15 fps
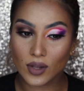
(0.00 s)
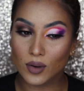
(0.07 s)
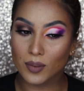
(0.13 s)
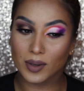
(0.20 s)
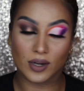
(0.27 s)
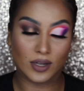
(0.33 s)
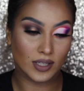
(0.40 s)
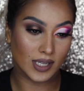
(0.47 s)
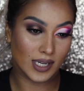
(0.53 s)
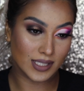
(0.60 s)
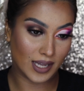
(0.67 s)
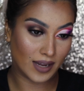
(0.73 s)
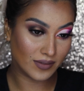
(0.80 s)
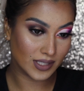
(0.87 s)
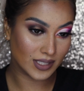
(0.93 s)
Oh my god, you
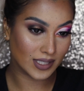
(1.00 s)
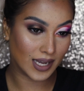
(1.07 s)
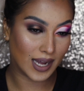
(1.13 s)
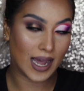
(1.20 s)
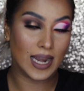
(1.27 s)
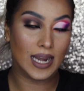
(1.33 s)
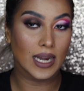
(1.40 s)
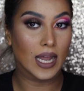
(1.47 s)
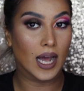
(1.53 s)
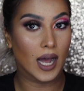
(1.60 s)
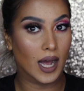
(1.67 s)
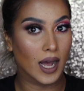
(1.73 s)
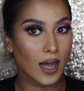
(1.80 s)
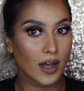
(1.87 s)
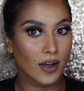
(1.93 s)
guys, I have to say I
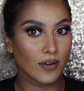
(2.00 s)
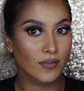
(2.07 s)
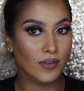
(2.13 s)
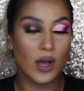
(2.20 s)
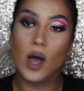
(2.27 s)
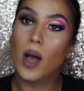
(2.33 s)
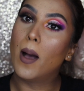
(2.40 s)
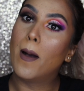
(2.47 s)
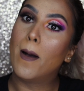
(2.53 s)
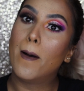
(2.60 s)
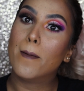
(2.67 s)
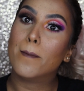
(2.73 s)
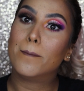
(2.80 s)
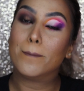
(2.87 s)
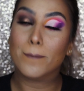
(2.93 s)
love
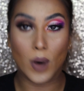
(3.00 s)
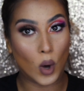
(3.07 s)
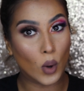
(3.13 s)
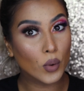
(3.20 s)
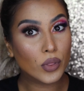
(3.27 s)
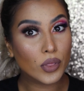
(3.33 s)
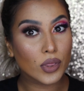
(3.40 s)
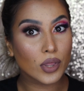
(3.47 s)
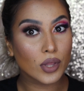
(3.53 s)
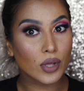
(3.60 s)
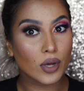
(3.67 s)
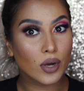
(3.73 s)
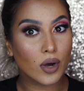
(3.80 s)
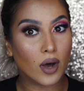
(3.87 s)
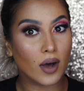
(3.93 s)
both
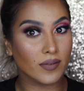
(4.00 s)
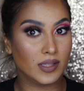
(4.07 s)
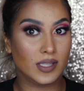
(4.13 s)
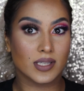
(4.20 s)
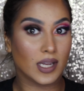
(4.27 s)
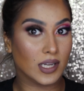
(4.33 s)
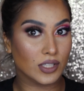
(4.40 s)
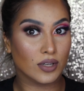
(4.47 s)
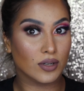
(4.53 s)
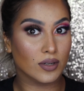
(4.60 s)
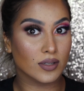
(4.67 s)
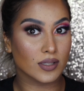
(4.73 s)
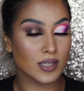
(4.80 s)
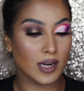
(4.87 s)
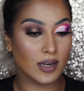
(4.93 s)
of these eyeshadow
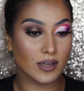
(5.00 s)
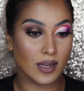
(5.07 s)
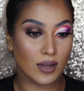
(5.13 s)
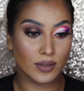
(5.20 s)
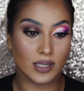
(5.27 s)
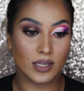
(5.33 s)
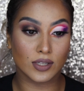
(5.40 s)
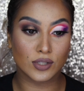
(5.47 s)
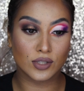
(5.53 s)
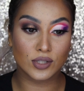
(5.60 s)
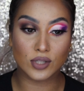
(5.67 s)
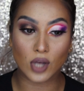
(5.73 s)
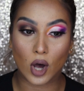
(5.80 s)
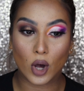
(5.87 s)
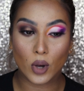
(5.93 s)
looks right now. They are
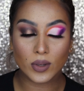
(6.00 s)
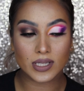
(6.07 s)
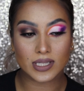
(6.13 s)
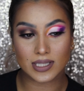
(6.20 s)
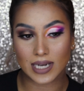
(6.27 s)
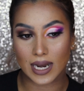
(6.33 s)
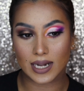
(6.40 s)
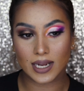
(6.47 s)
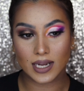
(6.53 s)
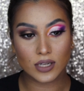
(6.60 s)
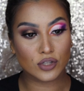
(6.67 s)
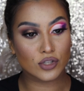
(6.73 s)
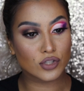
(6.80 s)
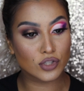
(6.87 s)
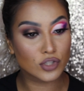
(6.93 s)
so
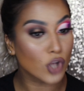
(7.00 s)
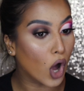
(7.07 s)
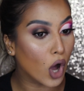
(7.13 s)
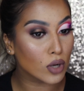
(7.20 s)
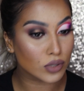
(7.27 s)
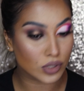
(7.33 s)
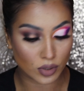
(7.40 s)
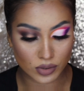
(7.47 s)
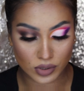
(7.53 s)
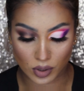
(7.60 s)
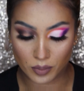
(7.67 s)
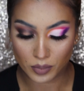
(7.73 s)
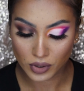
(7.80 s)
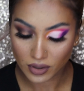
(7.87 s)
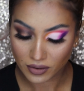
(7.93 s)
stunning, so
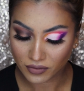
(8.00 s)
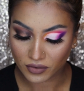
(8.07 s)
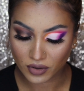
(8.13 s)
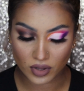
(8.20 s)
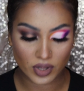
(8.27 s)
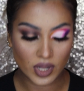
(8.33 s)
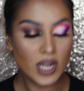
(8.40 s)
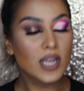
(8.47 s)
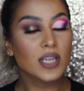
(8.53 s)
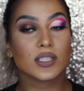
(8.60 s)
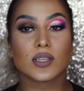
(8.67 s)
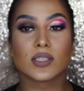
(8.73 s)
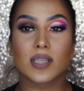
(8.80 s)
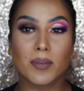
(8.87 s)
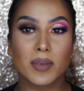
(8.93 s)
beautiful.
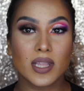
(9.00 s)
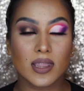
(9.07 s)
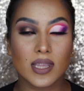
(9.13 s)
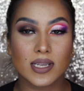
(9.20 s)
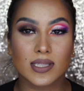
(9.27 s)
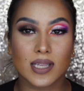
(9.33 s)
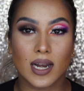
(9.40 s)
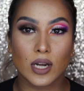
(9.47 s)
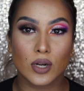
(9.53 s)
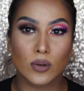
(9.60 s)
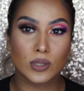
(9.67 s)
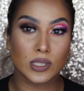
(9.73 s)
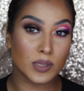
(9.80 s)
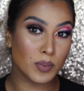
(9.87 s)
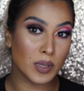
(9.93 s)
So some of the things that I
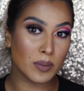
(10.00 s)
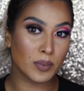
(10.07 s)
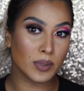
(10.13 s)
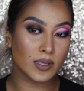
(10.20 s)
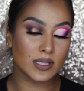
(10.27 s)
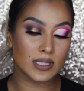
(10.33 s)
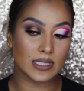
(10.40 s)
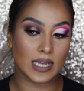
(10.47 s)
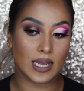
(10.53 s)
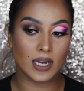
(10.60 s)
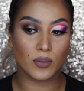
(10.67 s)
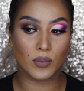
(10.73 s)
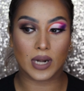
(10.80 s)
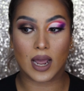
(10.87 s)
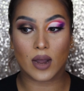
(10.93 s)
noticed people
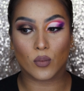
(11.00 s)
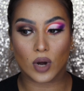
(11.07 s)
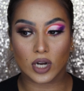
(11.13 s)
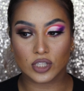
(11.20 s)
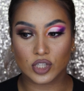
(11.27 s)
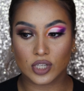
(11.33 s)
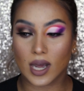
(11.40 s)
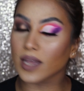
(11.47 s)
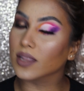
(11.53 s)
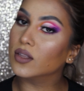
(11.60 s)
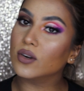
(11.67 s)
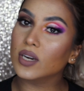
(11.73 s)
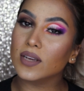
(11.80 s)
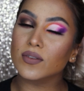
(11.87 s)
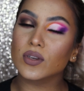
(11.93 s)
said when I watched
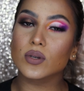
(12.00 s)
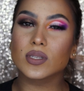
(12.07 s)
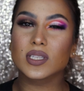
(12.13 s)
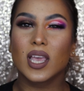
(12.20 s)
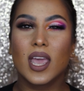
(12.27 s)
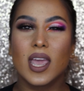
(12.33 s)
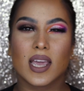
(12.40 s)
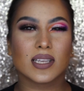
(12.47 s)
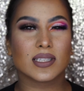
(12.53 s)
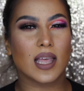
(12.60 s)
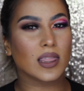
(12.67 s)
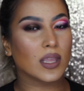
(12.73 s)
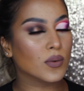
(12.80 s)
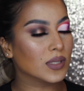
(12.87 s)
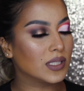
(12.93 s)
other reviews is
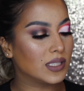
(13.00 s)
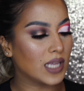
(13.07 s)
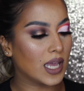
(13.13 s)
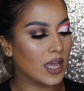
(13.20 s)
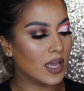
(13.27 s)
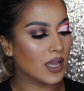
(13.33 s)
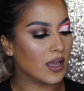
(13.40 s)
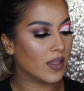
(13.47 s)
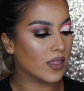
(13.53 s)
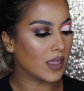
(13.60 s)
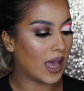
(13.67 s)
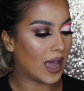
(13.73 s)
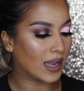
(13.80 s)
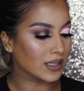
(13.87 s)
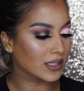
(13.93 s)
that they were saying
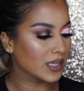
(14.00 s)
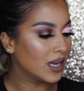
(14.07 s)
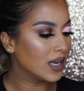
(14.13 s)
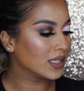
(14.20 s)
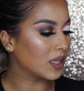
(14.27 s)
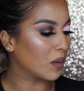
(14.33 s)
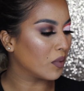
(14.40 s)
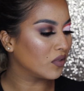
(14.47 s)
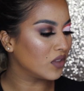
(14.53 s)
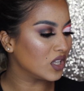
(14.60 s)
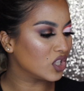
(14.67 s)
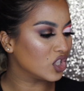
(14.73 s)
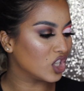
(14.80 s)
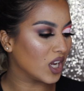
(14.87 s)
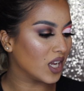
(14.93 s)
that some of
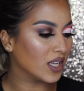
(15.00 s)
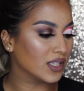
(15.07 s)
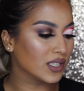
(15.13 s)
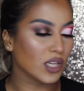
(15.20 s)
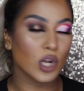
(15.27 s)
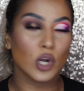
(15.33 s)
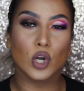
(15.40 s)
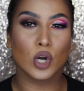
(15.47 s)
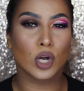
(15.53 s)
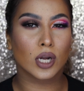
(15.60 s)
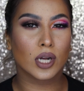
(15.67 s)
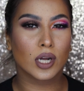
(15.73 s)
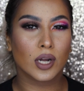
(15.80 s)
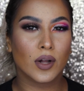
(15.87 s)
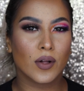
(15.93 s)
these shades
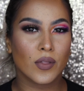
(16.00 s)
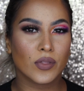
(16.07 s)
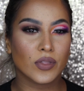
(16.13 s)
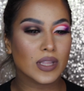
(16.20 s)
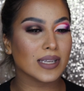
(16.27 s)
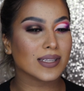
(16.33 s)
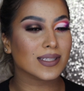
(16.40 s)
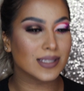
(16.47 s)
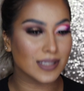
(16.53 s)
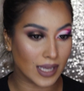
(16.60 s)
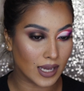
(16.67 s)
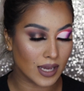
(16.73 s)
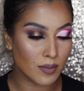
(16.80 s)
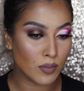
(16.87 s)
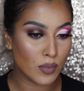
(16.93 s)
look the
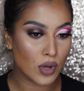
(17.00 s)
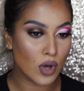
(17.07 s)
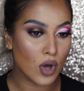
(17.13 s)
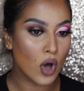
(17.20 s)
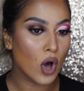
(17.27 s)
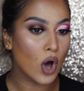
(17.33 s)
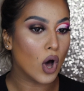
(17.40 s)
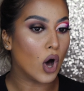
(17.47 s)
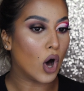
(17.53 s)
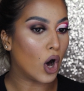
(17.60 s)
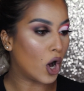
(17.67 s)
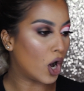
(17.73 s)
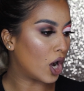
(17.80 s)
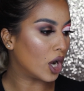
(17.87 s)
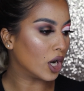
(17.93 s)
same
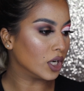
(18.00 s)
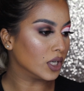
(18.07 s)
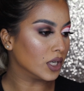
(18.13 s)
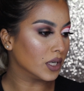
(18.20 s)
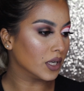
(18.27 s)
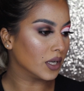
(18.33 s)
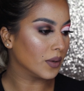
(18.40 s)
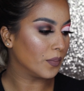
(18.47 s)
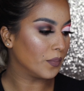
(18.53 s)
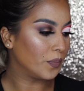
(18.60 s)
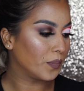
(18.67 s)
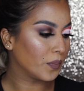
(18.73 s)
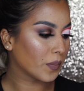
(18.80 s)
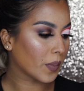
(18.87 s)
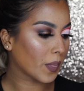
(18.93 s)
on
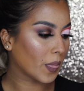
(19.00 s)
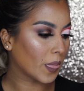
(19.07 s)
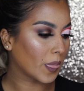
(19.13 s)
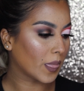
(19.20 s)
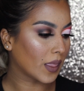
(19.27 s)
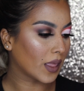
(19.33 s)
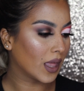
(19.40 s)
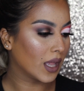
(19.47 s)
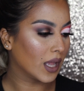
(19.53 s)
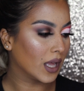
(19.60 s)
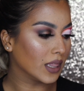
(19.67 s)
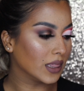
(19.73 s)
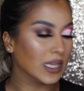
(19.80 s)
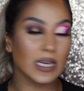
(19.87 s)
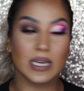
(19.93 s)

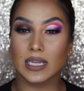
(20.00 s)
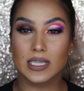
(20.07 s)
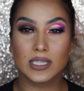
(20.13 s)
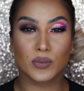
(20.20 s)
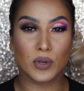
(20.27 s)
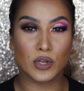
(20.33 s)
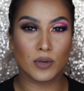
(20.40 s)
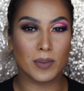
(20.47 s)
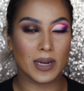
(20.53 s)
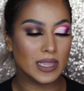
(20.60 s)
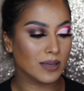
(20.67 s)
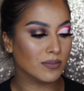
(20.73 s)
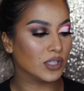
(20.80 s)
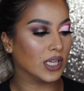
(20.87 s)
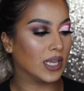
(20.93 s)
the lids when you
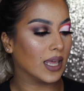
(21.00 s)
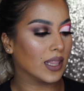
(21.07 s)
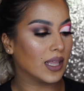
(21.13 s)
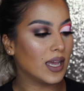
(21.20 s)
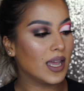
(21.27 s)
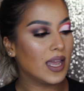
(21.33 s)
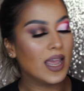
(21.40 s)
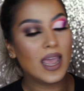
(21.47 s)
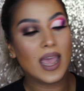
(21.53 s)
blend them together.